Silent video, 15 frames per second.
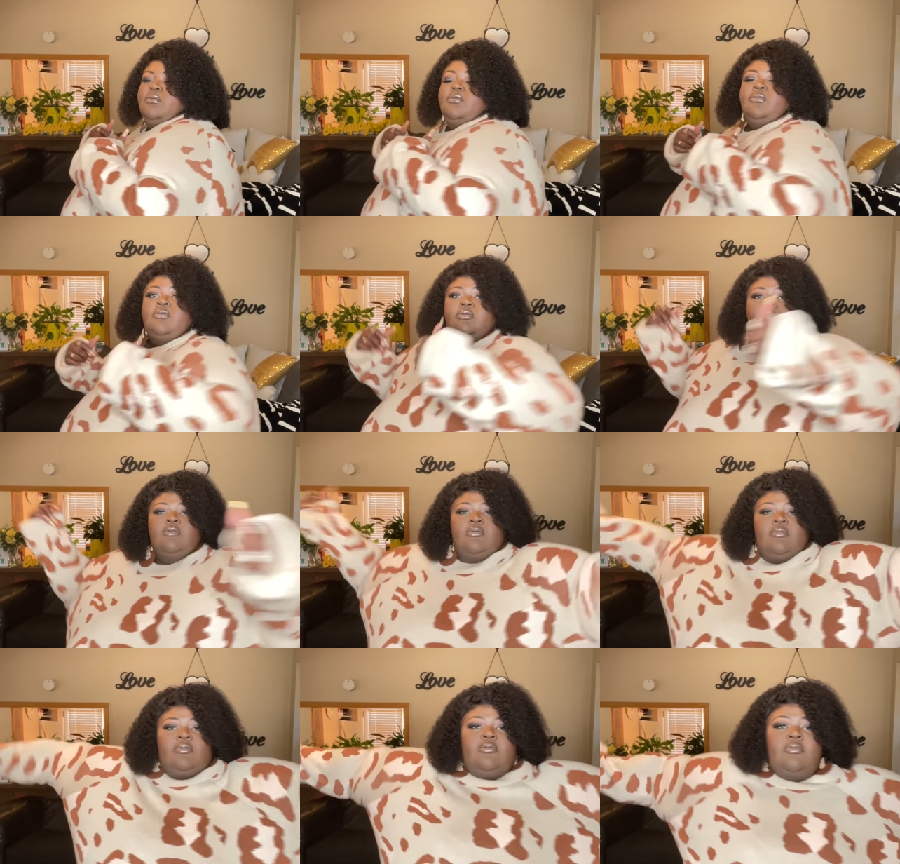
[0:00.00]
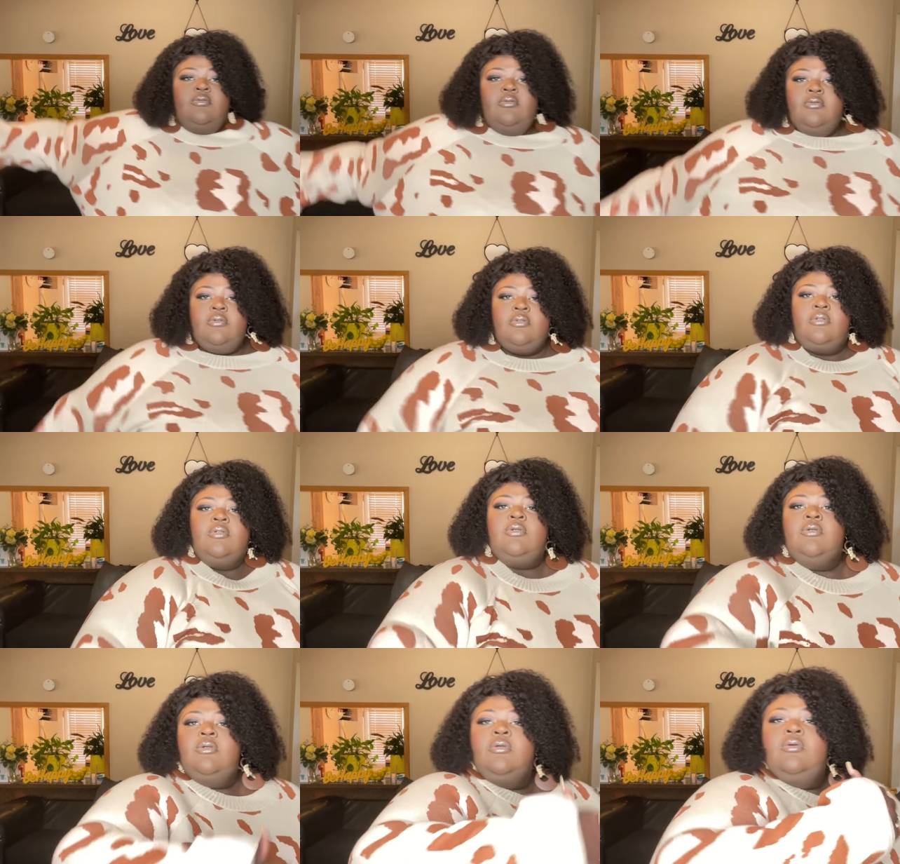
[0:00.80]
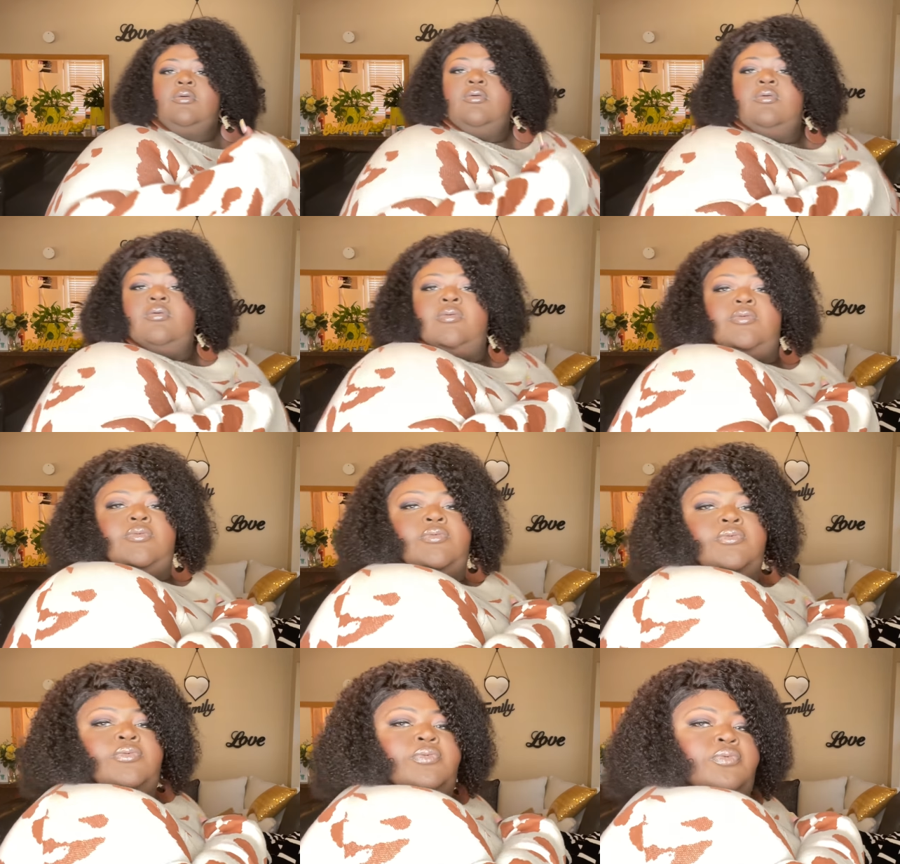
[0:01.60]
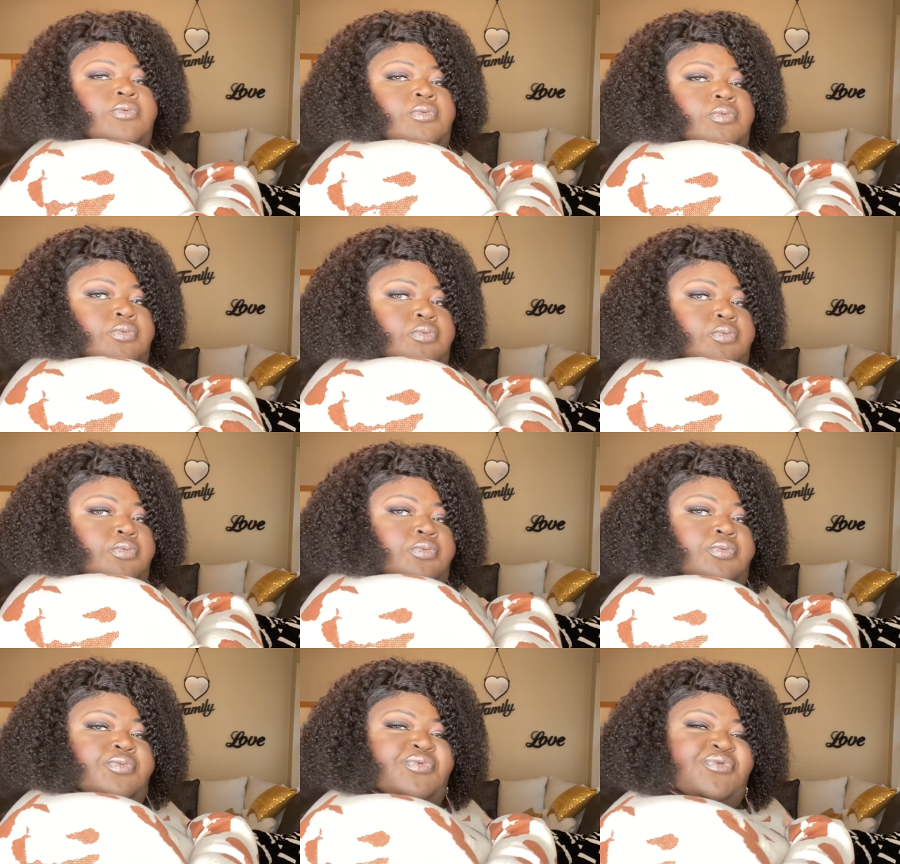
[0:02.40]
(no one is talking)